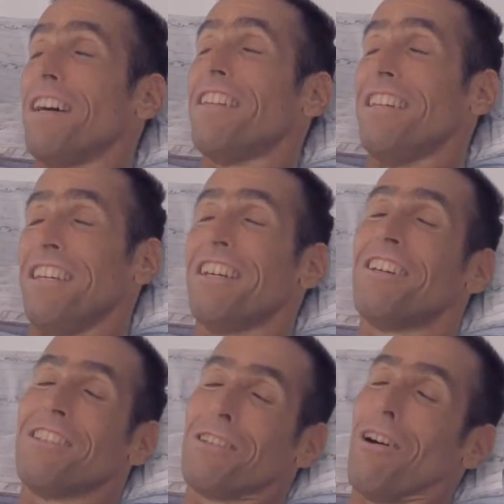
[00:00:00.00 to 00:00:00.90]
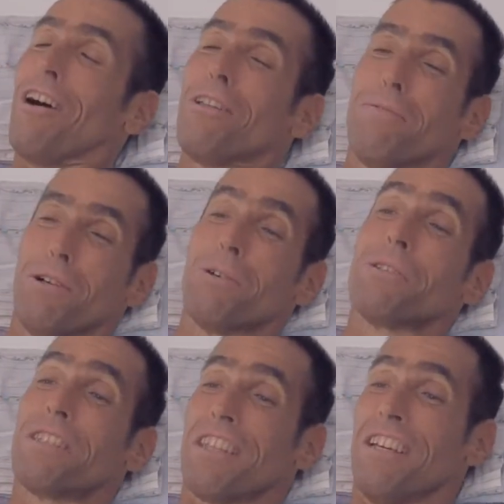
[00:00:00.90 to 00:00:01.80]
you've done here is all of
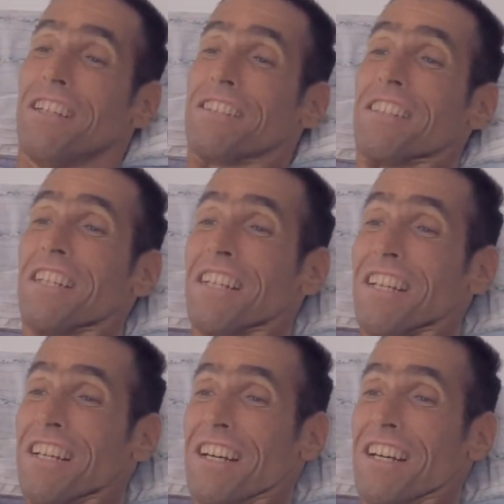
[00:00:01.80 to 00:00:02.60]
those things.